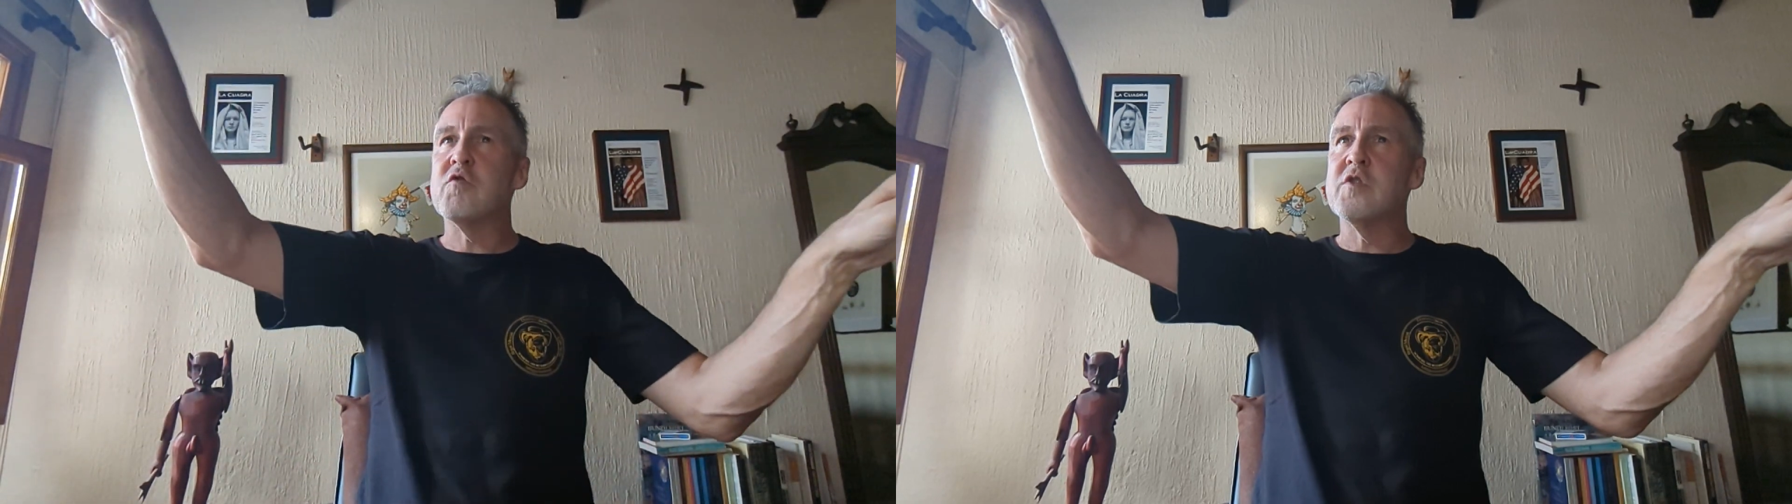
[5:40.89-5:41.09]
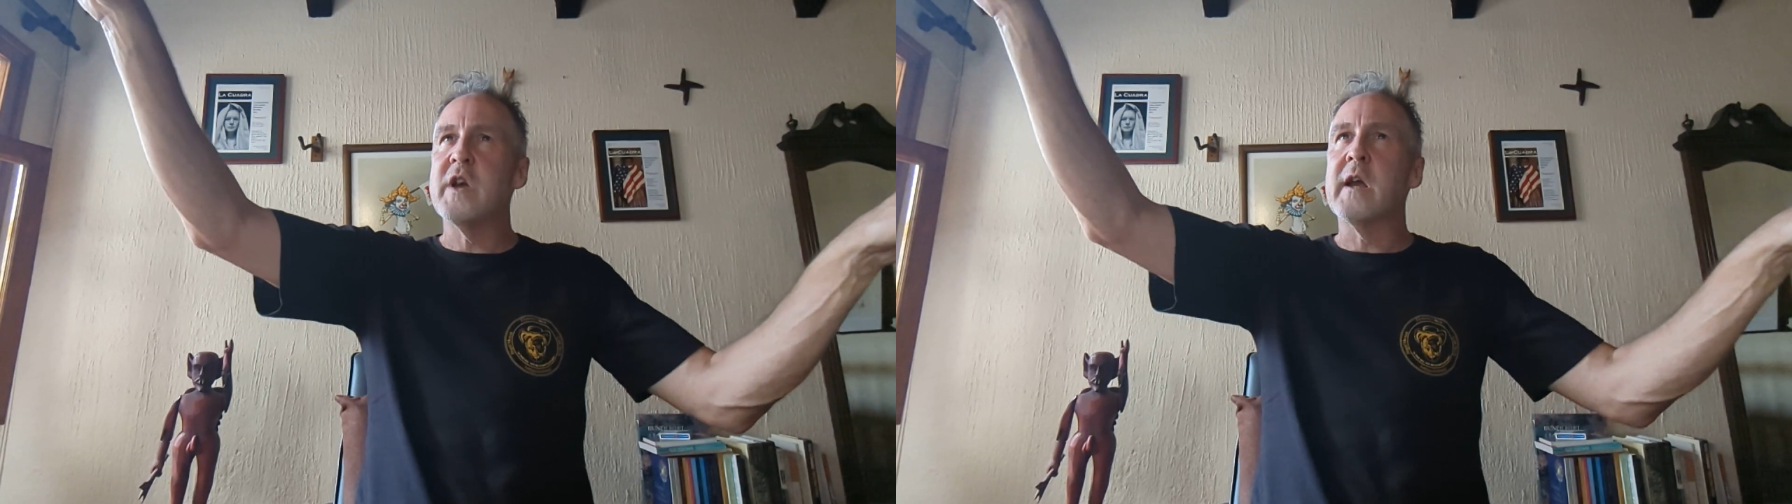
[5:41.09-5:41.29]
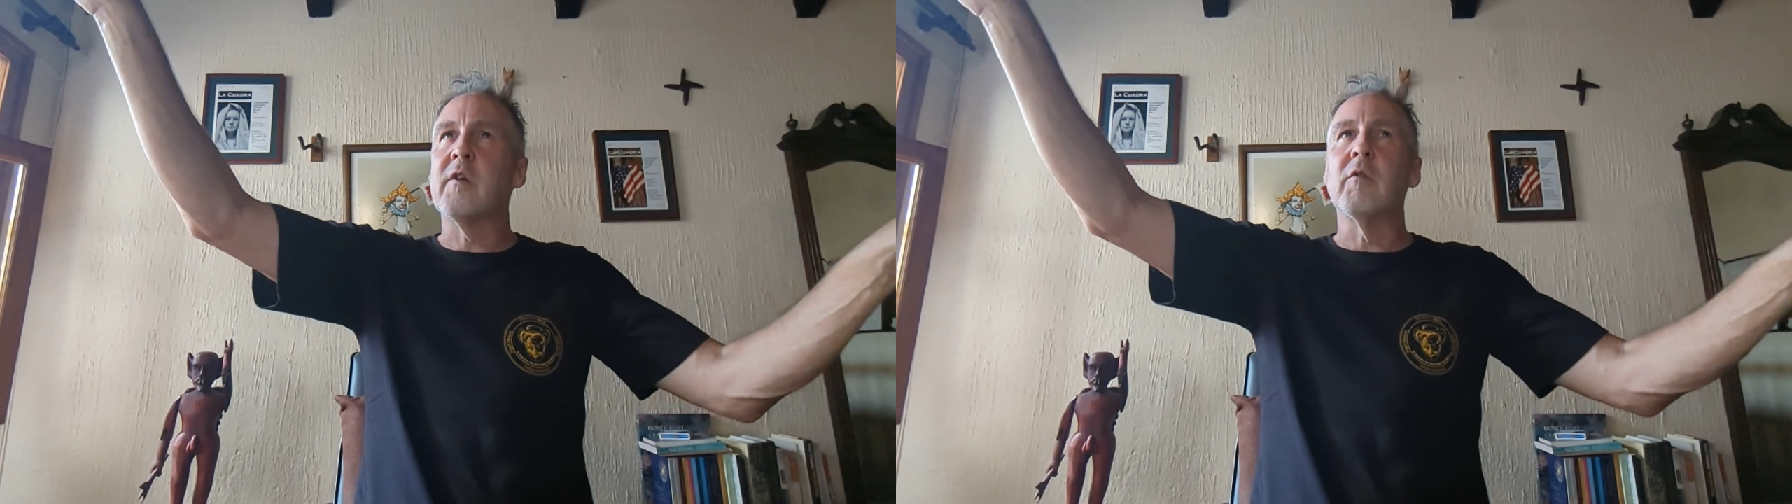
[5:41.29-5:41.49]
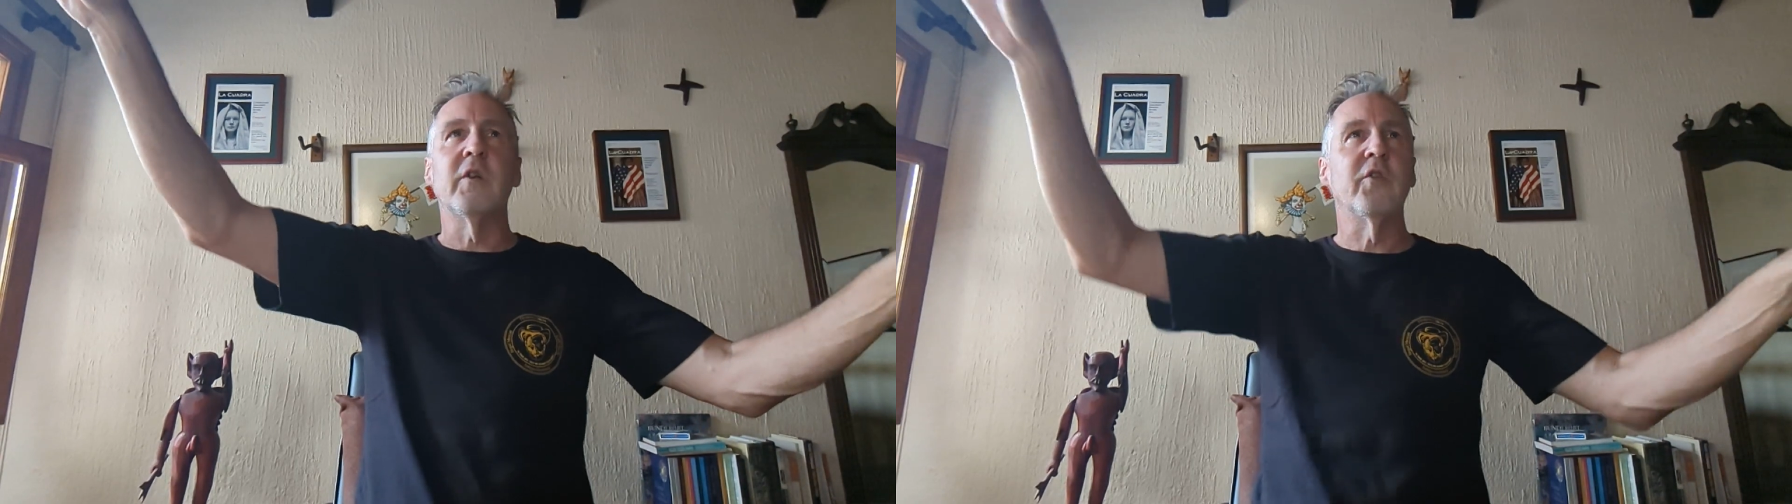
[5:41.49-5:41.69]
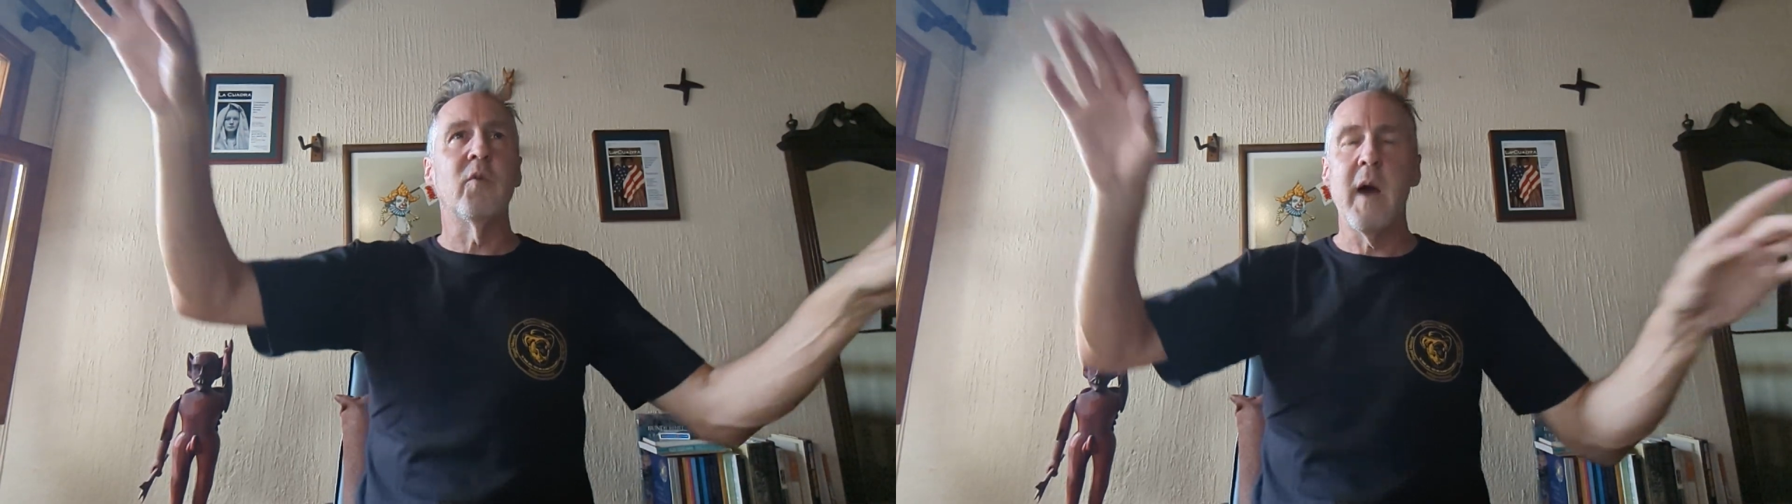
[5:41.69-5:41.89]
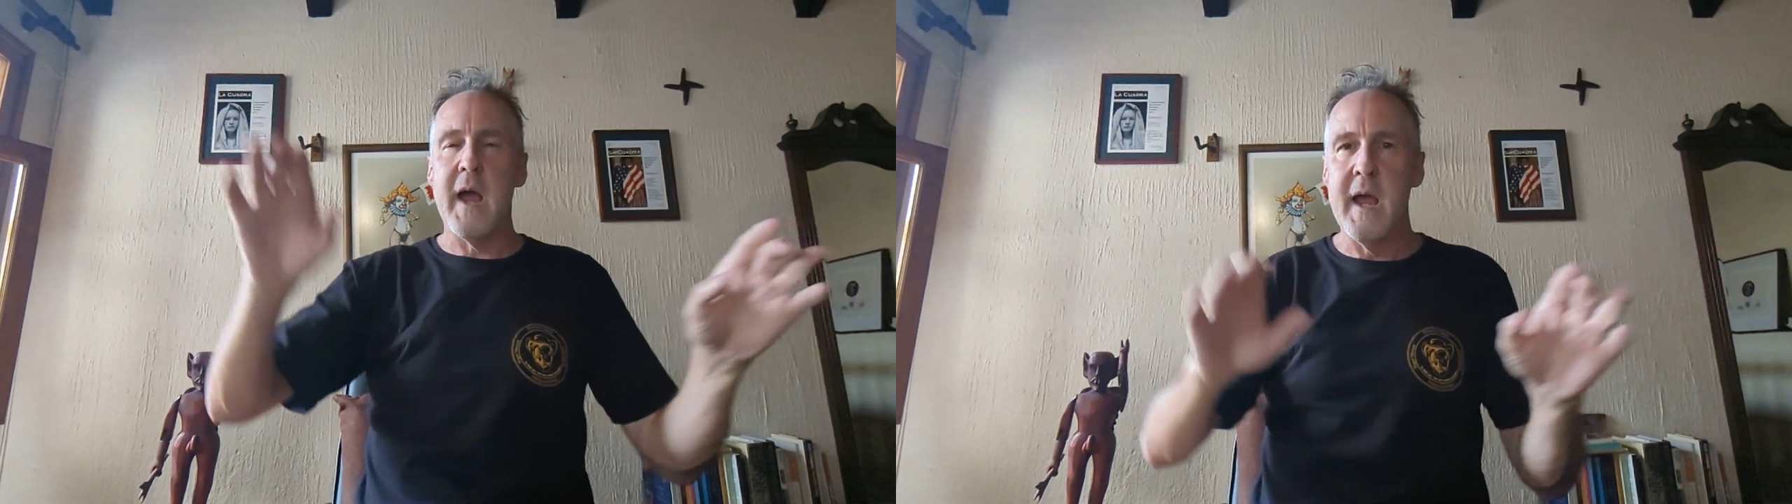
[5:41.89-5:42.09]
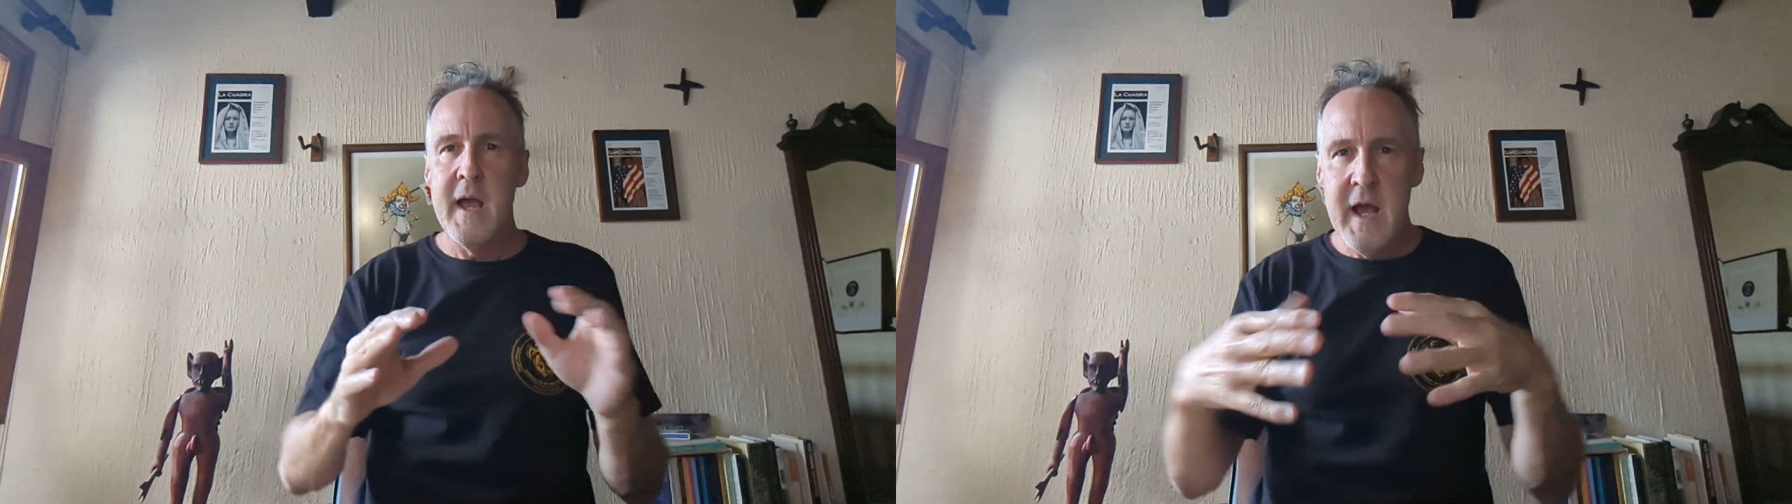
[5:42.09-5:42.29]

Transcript: trajectories away.